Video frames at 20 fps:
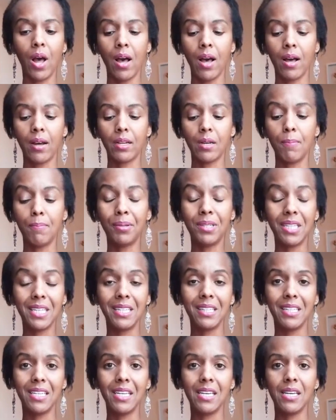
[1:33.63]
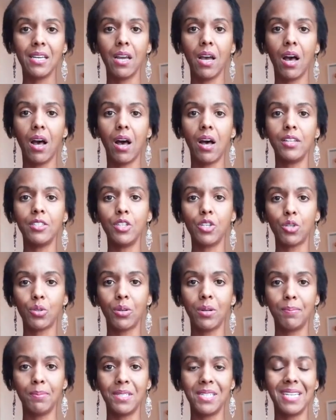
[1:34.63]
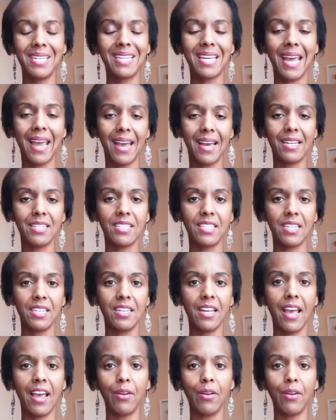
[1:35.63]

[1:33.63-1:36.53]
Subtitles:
completely unscripted, candid,